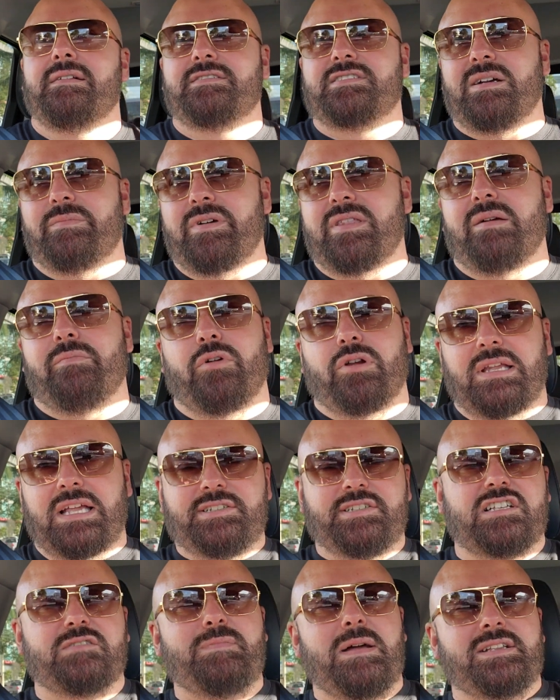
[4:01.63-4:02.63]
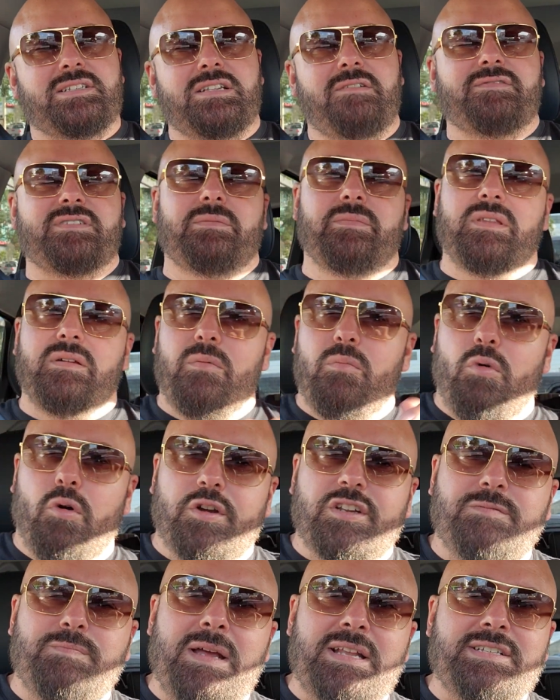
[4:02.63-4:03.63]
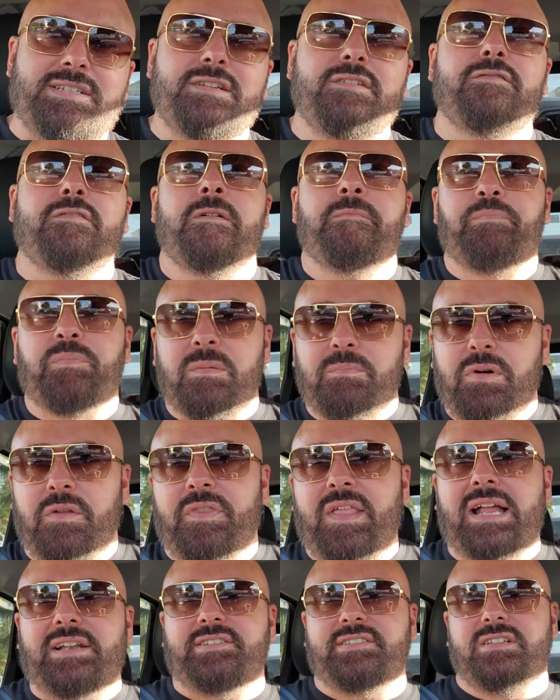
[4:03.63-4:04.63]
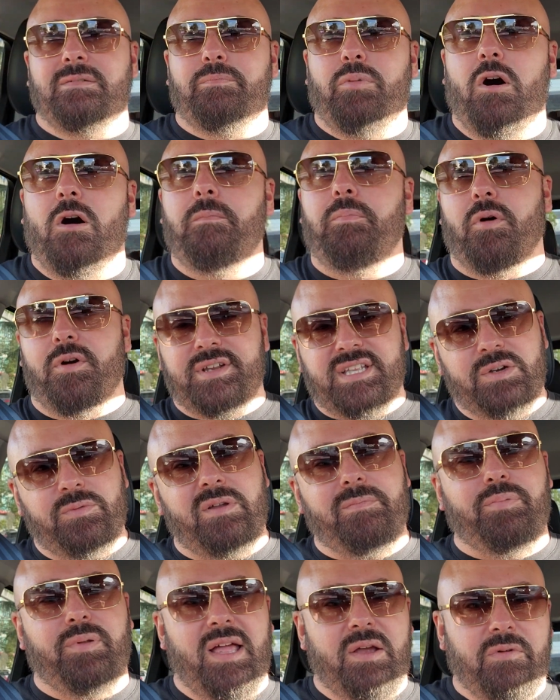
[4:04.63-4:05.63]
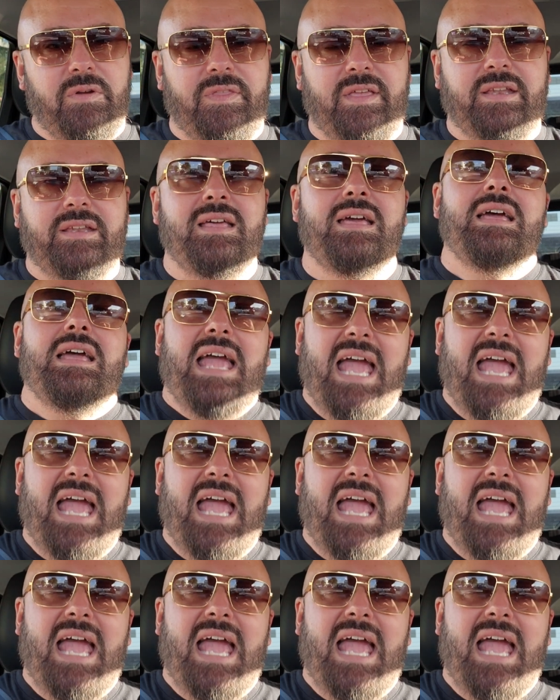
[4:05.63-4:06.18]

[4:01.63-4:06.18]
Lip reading: Some of them are less expensive, some of them are more expensive, but that's the ballpark that we play within.